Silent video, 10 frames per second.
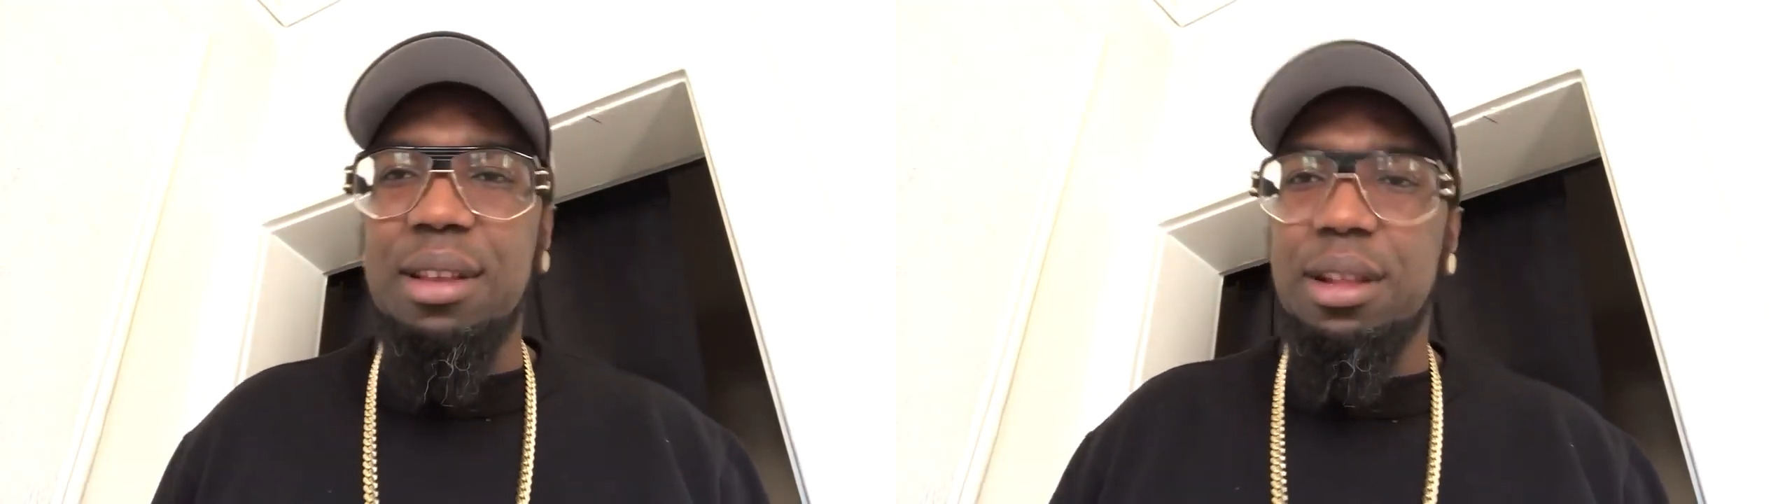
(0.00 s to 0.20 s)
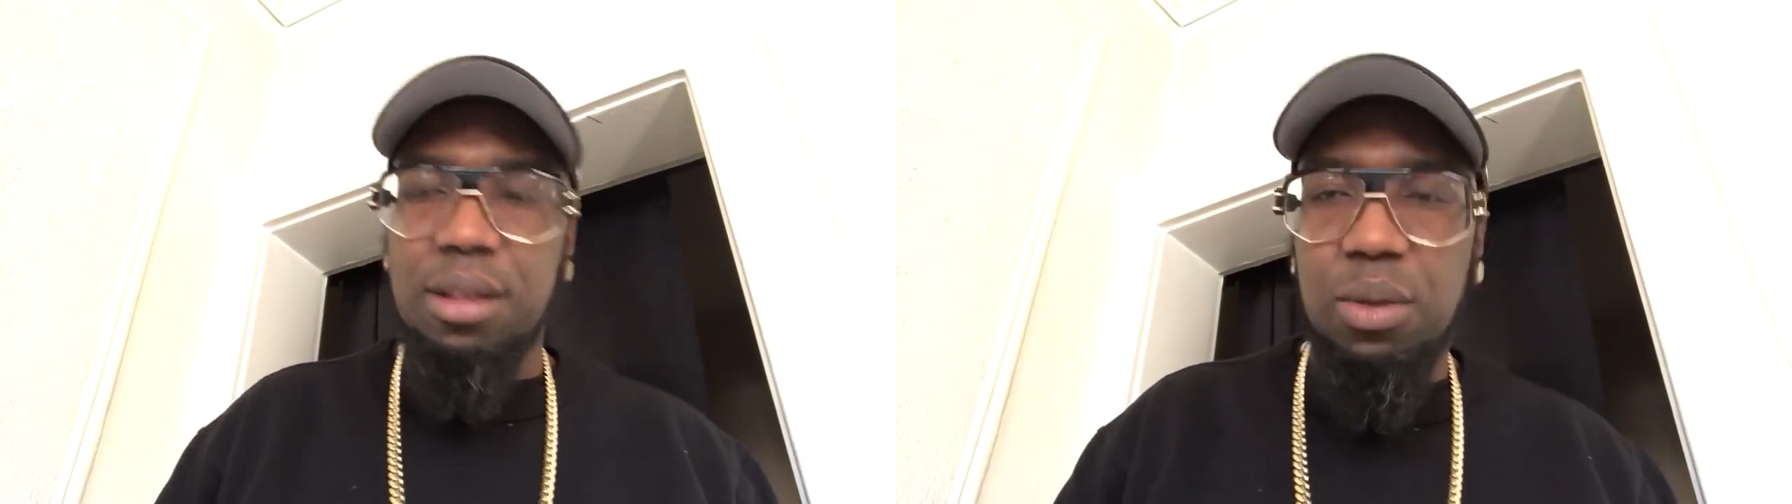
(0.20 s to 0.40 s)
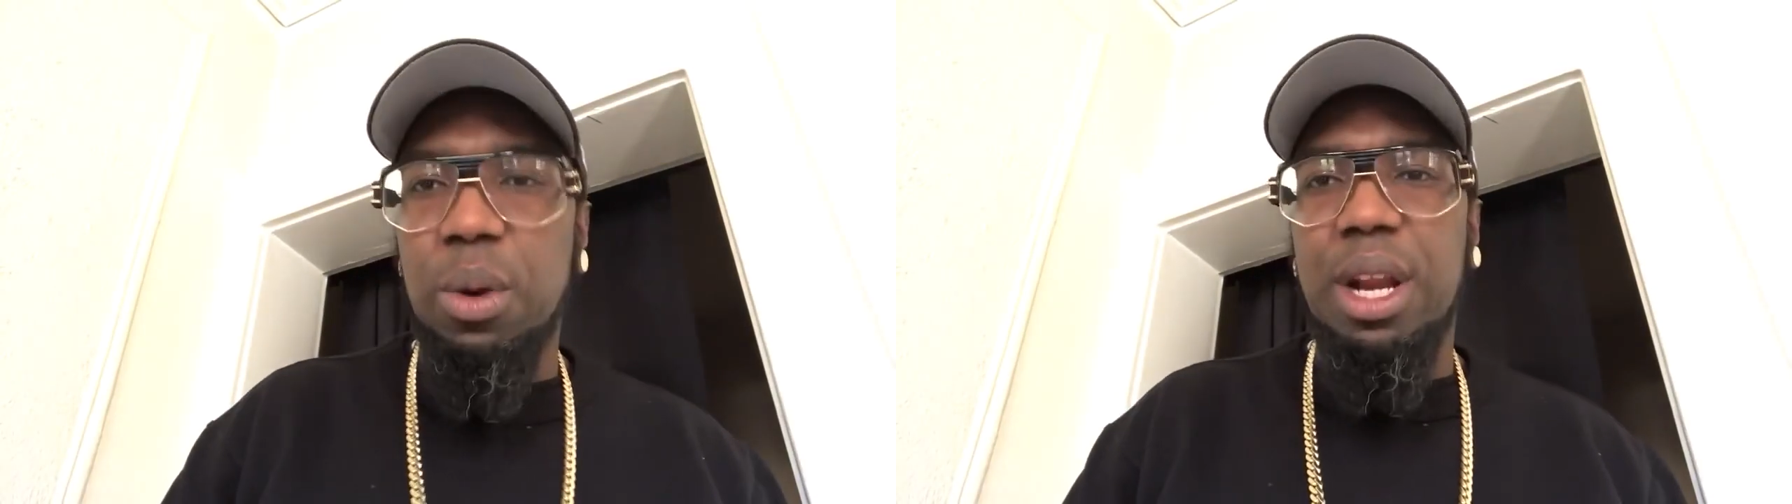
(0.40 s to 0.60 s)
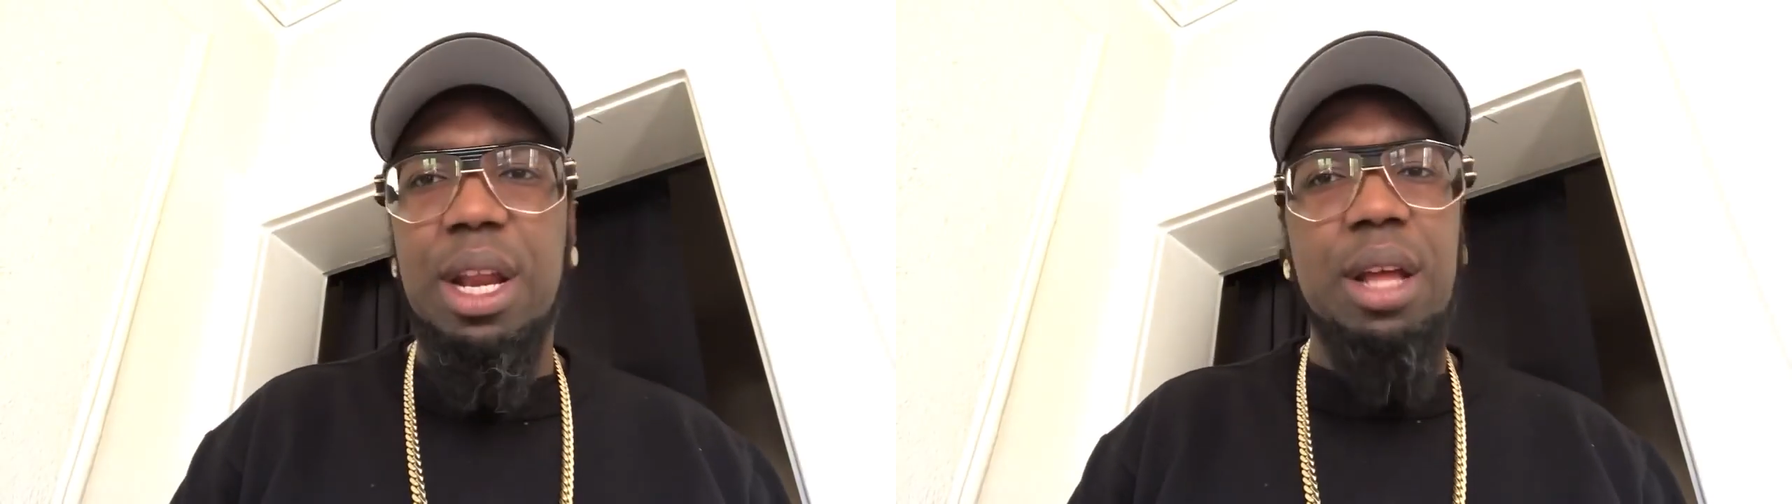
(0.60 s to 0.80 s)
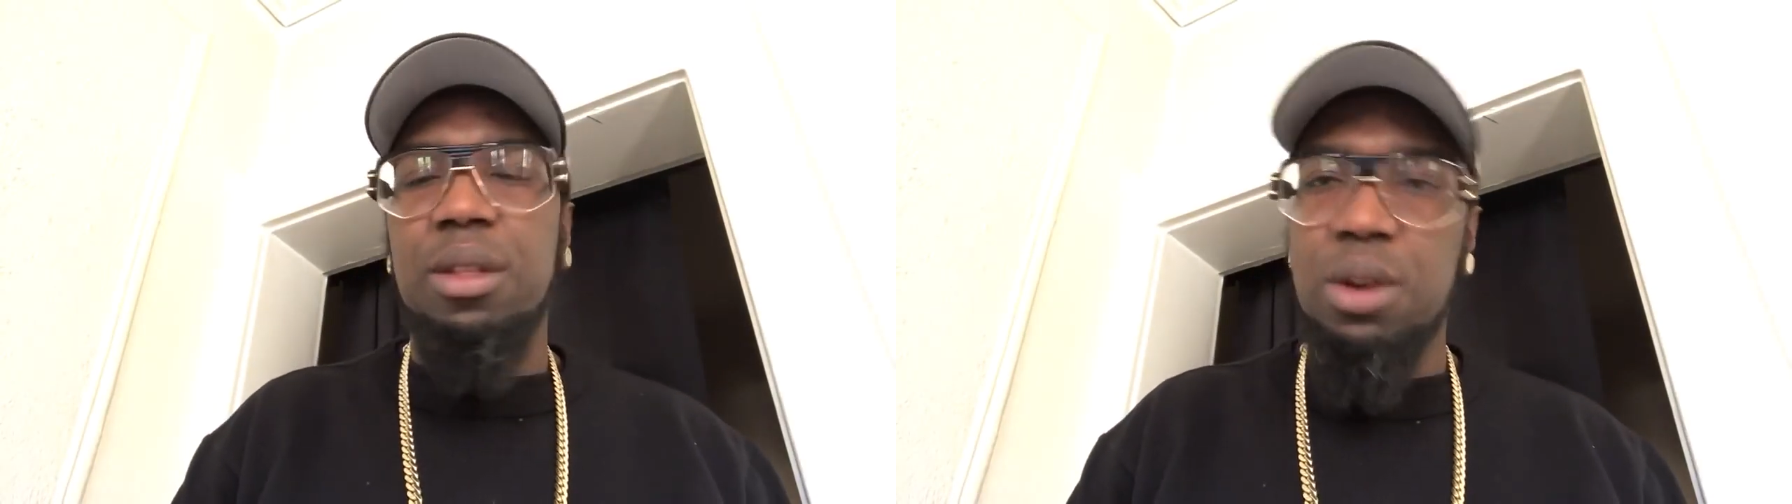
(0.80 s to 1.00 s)
and this is what
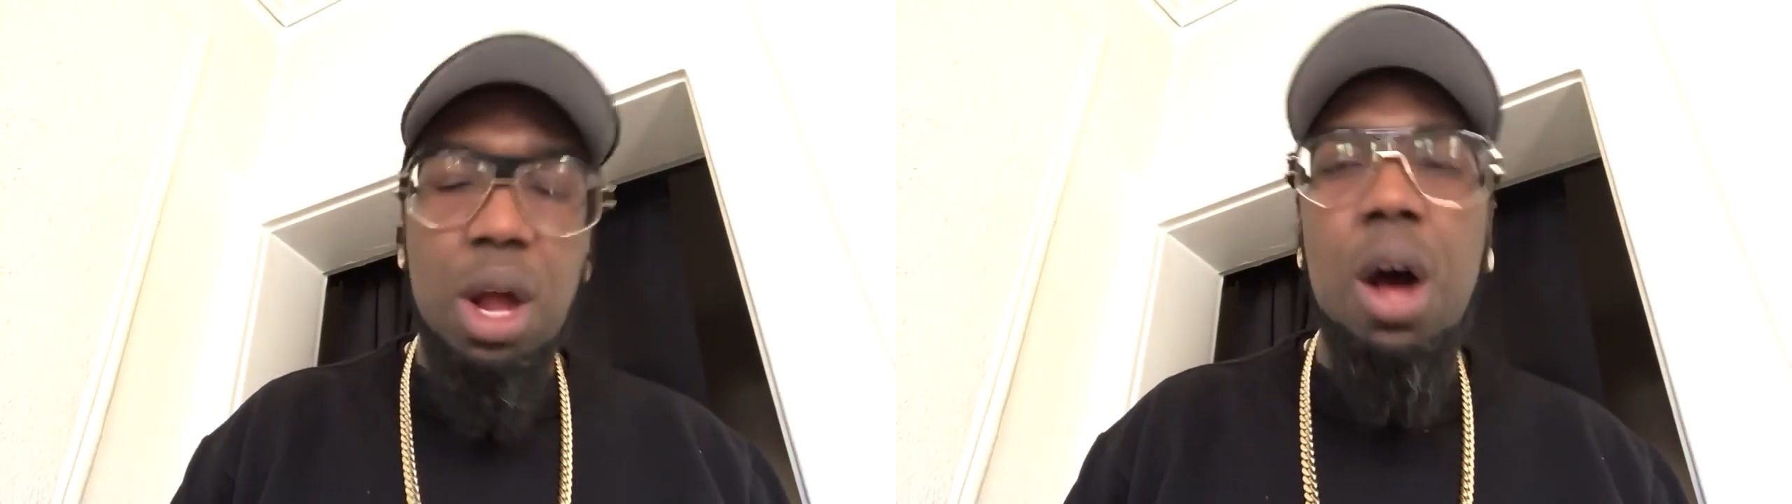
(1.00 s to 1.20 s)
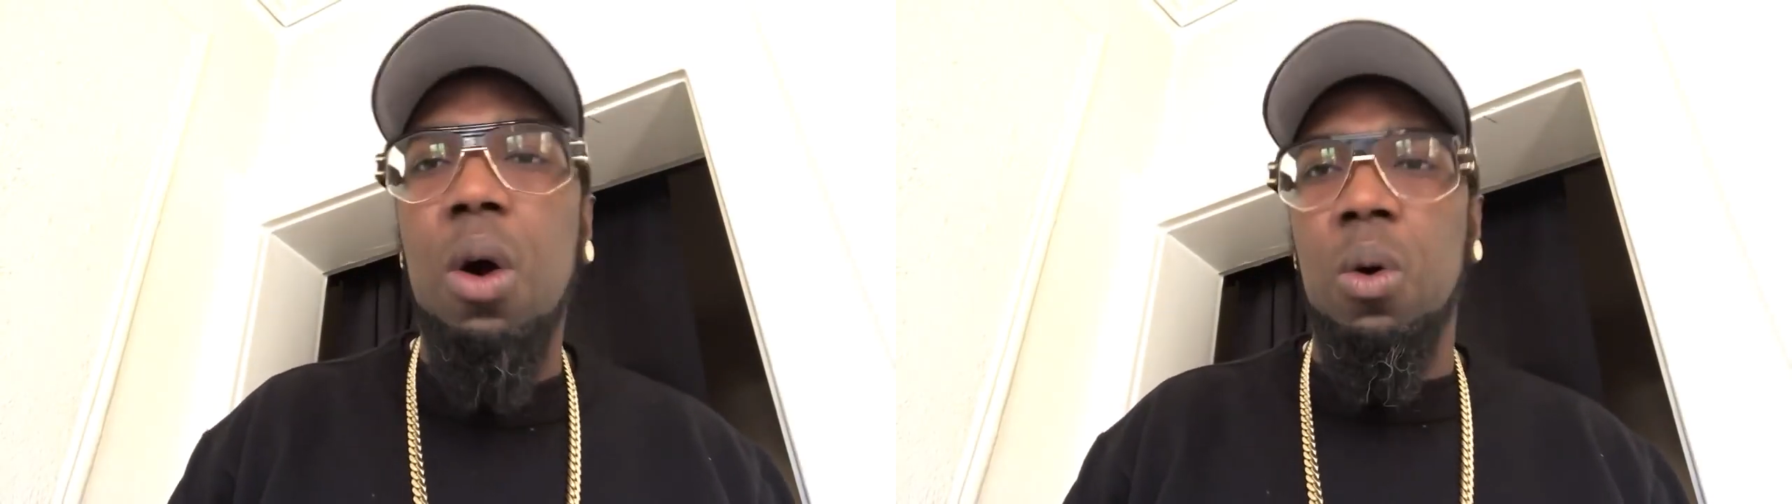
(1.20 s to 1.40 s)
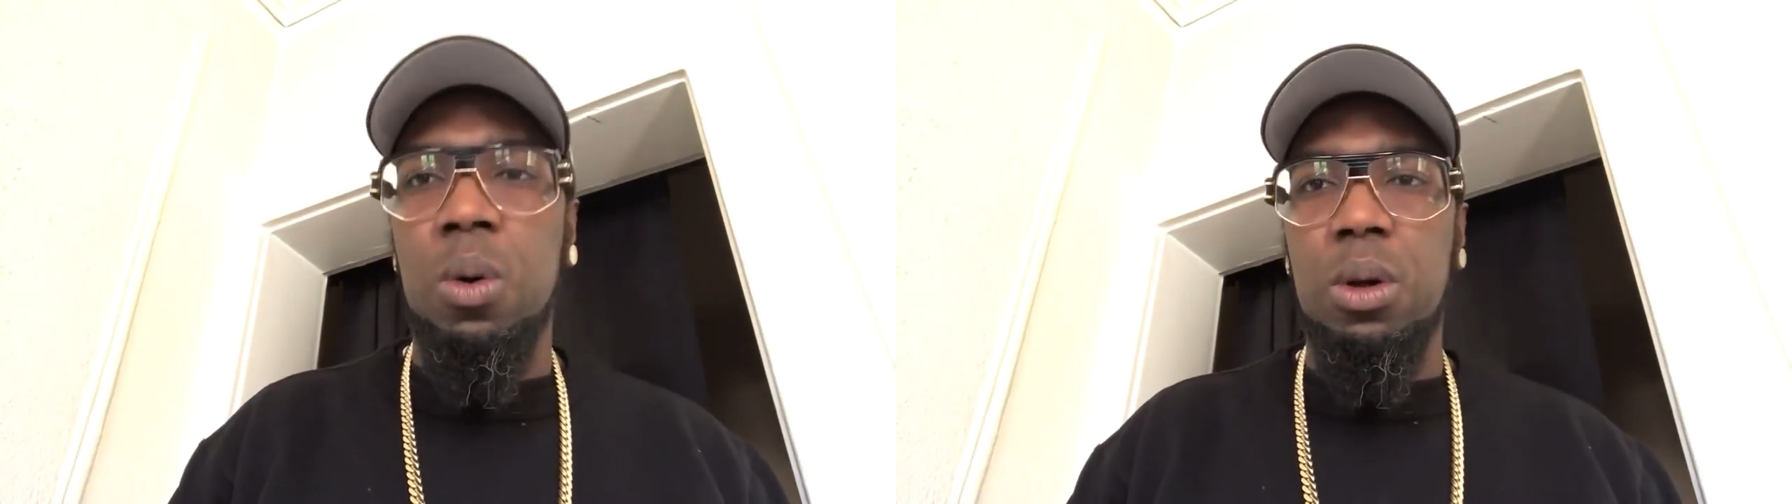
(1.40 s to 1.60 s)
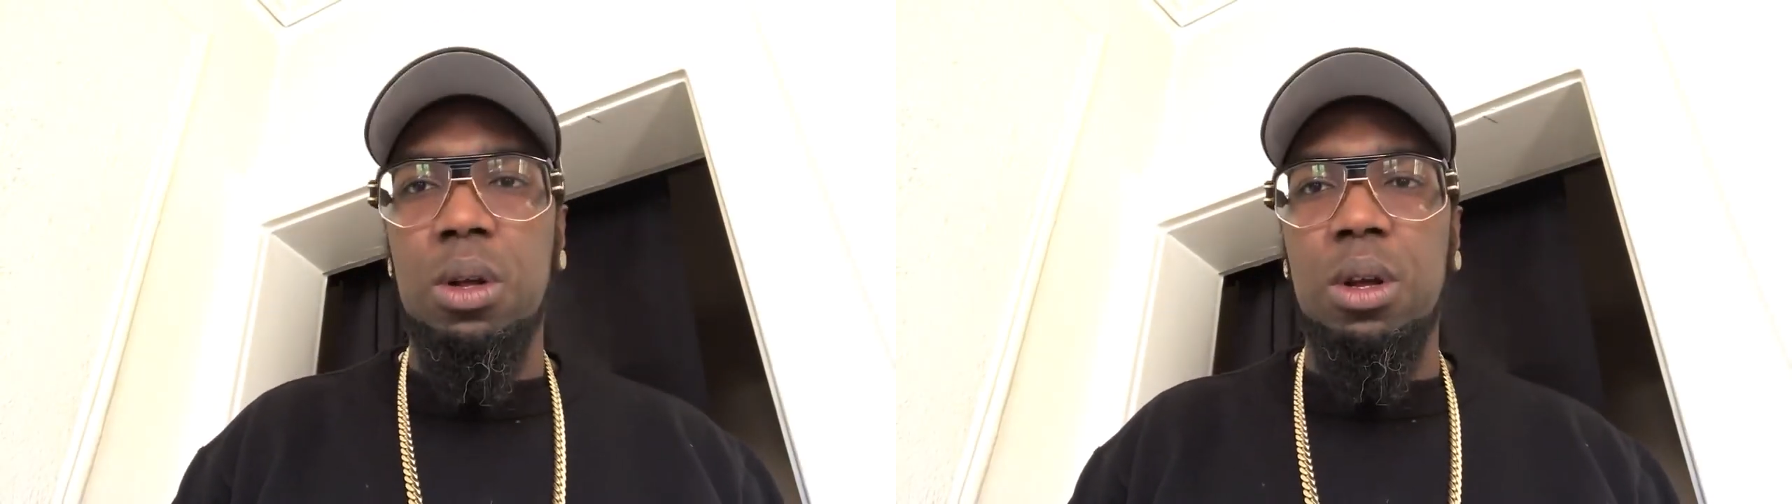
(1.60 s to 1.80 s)
it is. No.